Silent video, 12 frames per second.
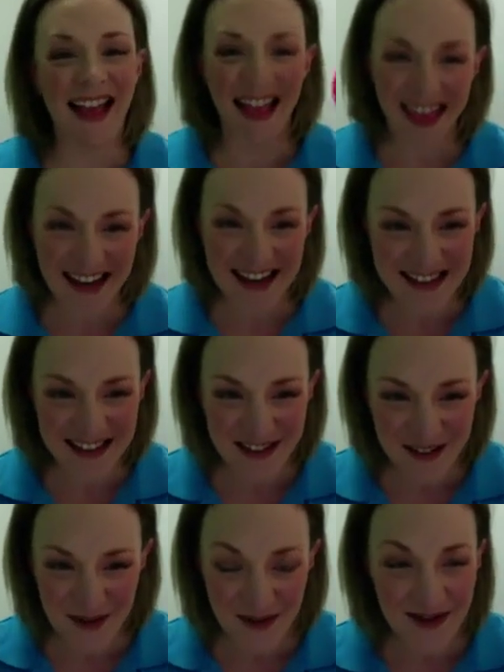these 2
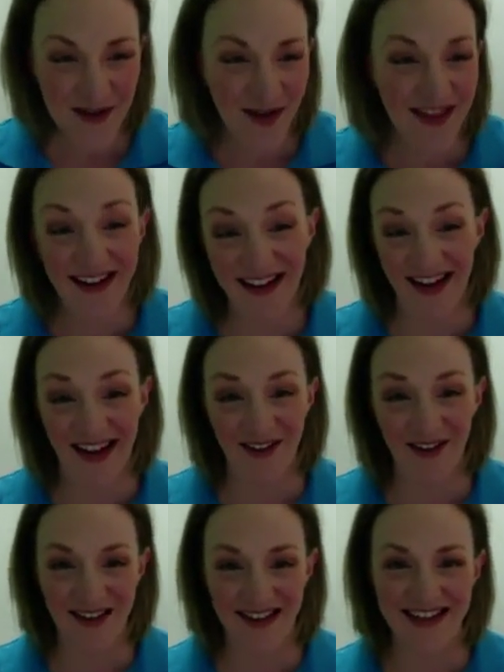tools, oh there they are
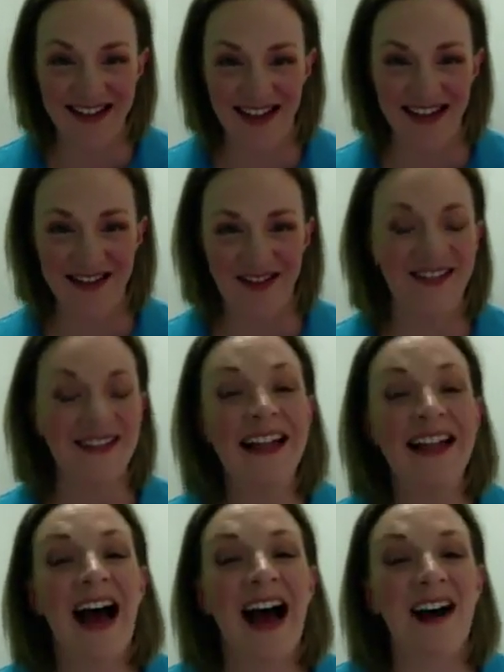on the other side as well,
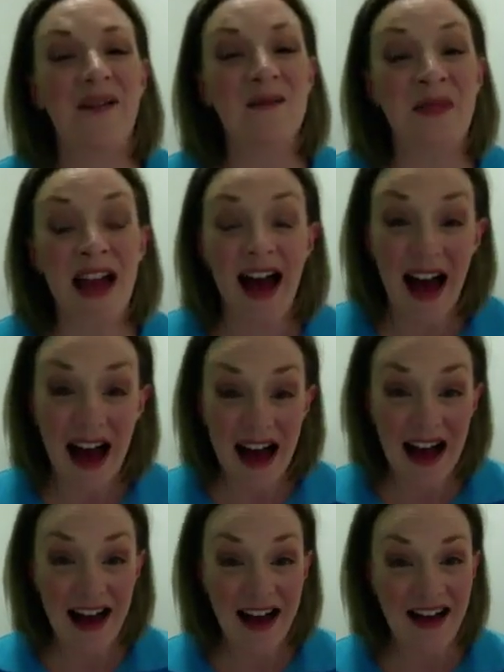
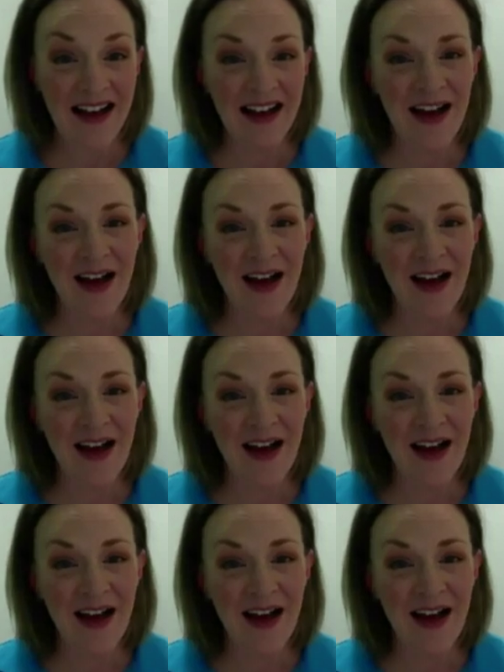are